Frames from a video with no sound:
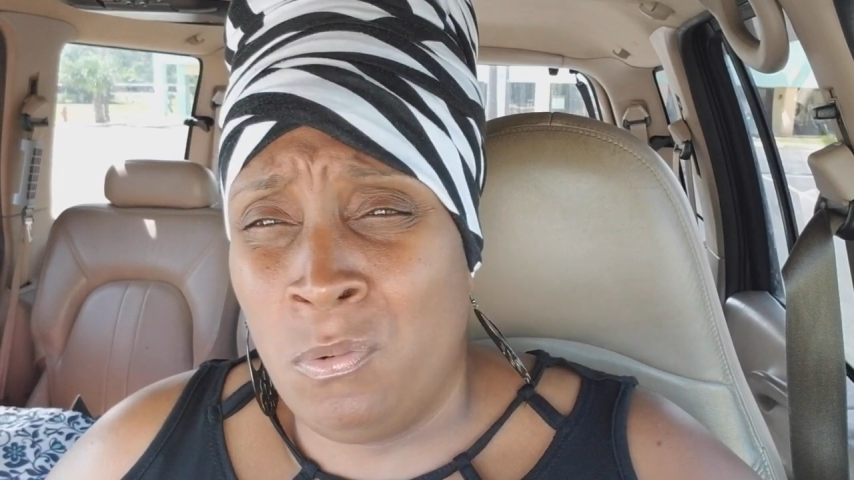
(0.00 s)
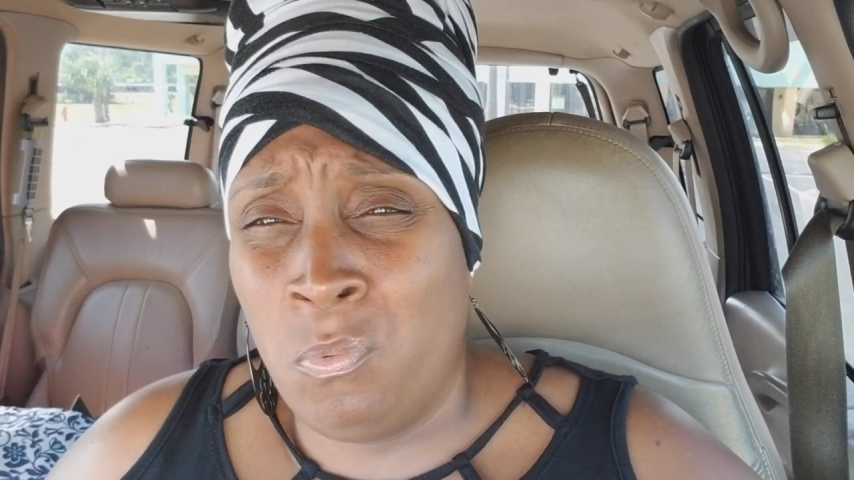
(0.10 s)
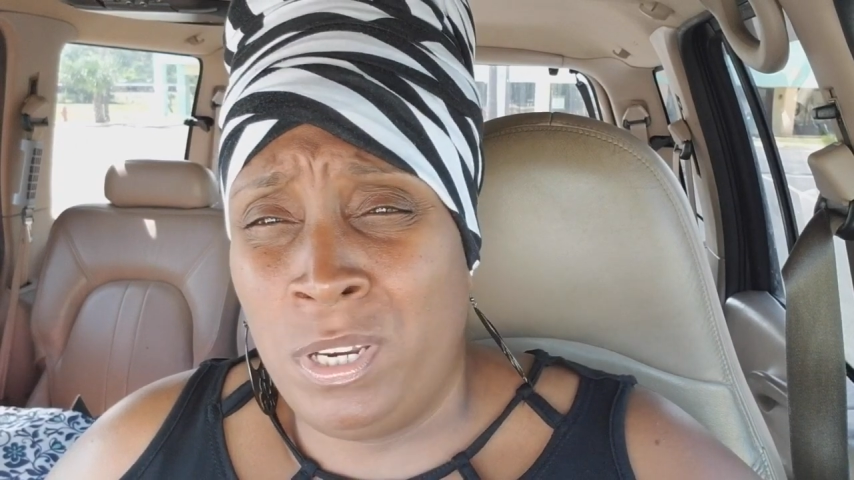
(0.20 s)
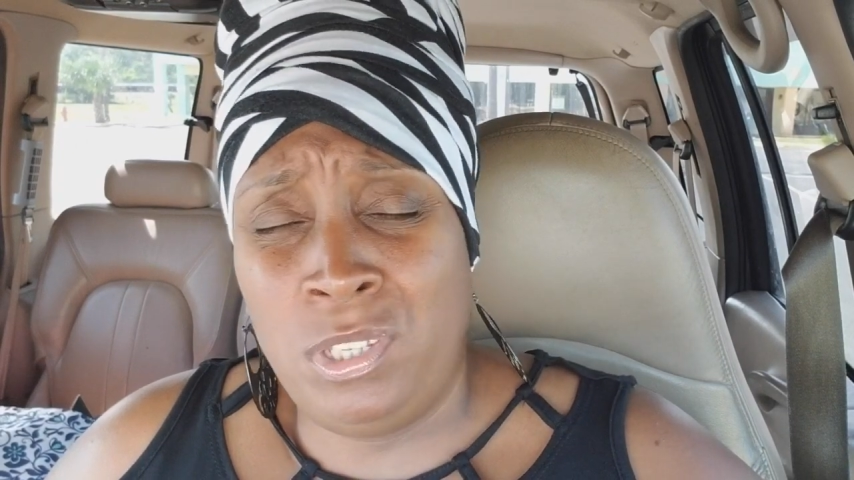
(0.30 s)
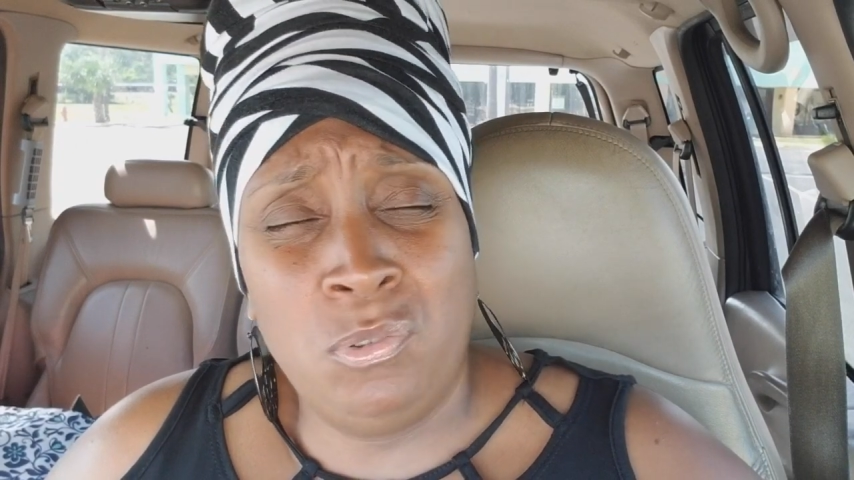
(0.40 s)

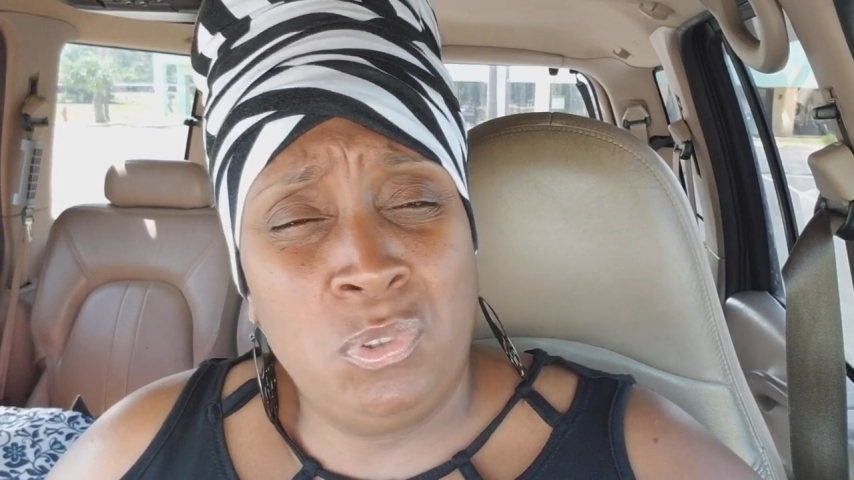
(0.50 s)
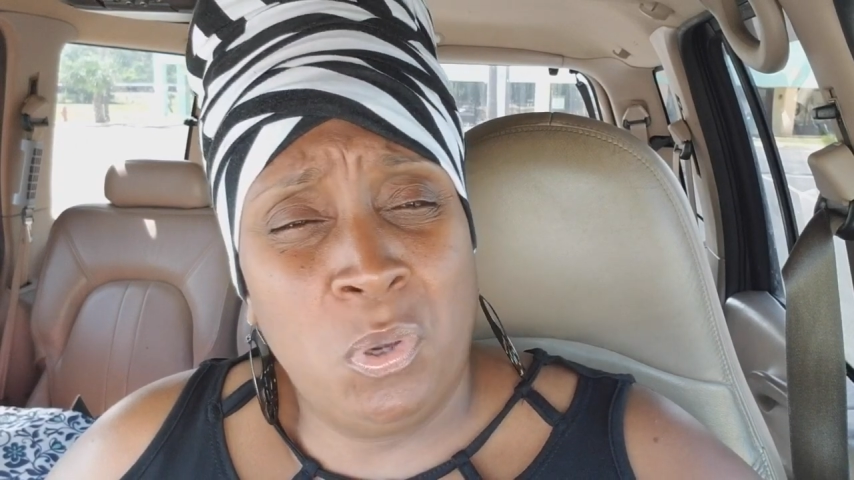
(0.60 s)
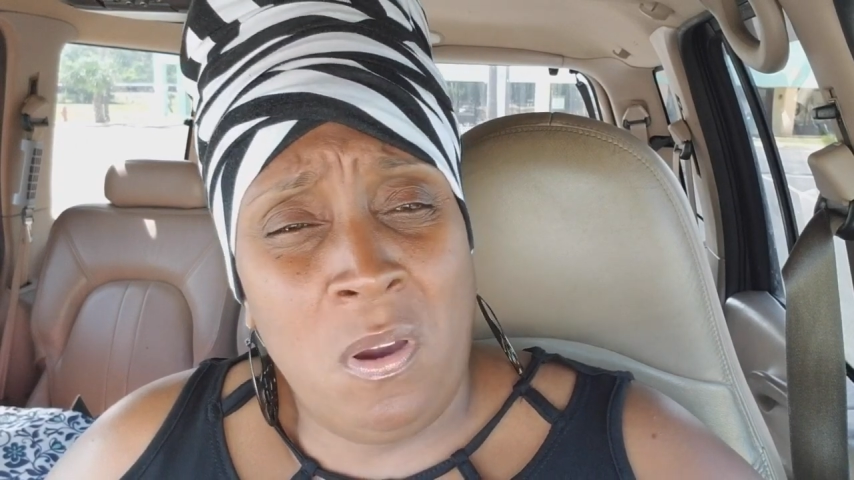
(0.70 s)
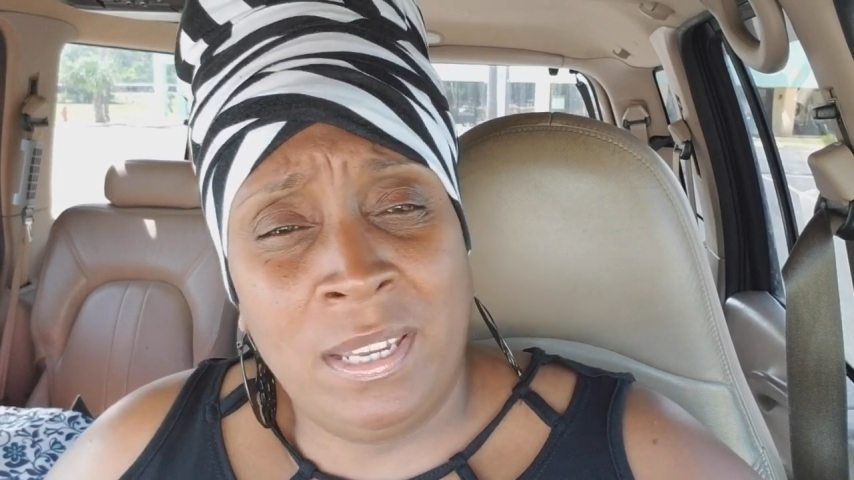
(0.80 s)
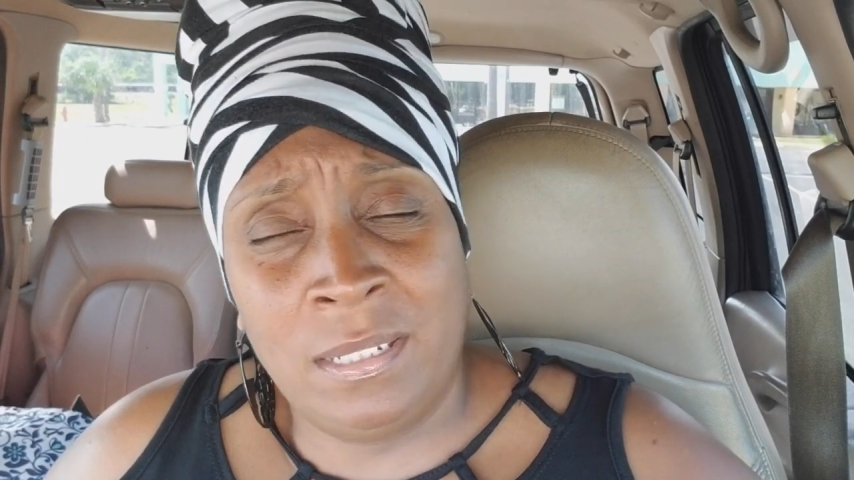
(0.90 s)
What are you
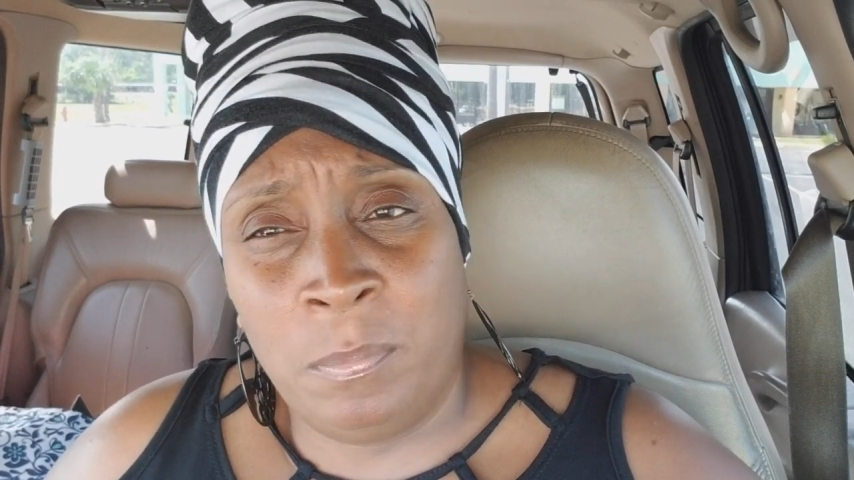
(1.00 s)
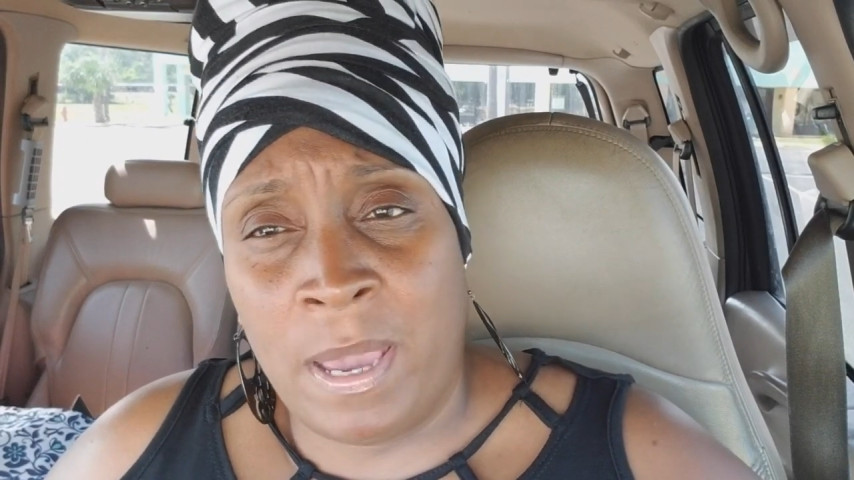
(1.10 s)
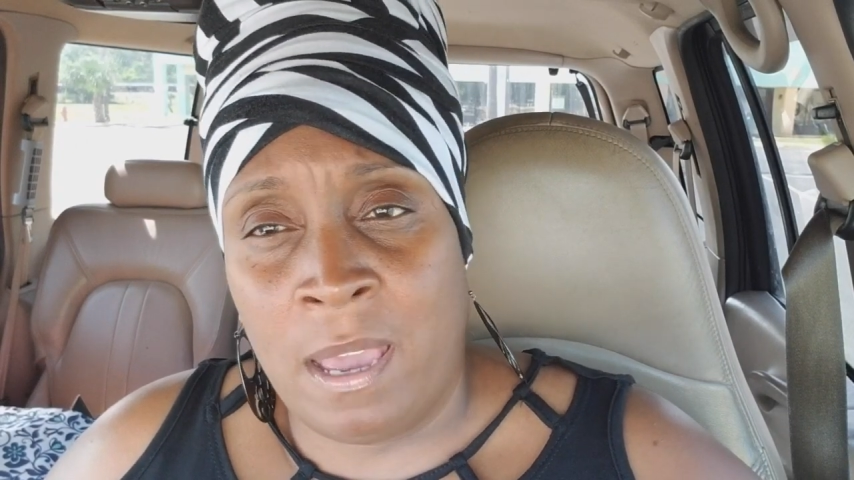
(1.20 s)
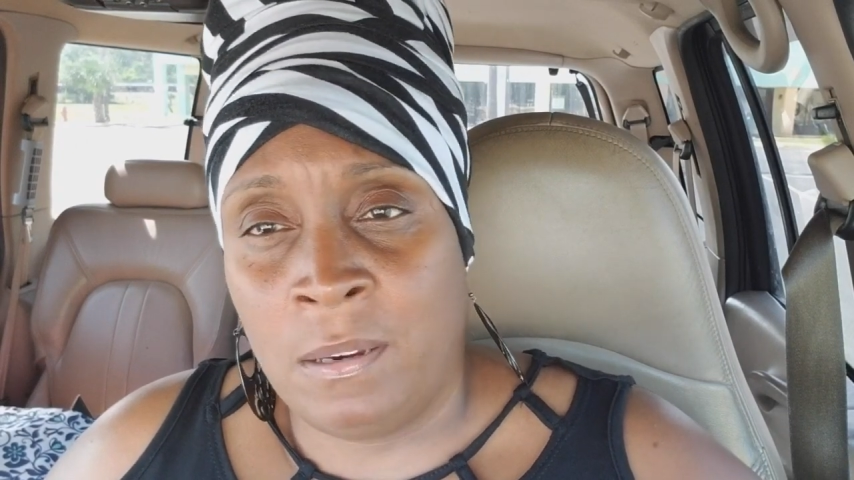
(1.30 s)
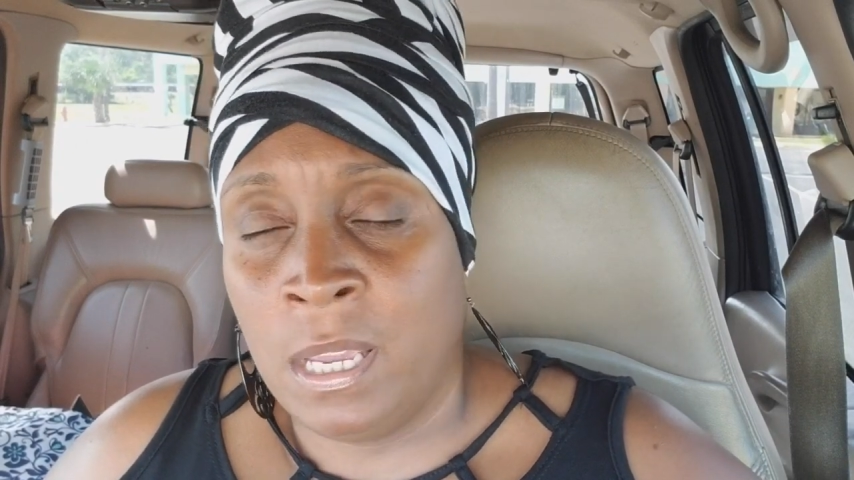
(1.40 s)
talking
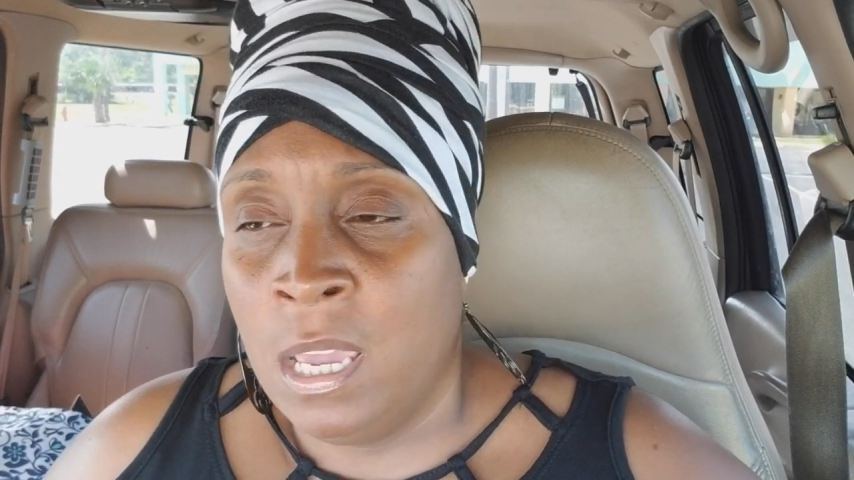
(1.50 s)
about?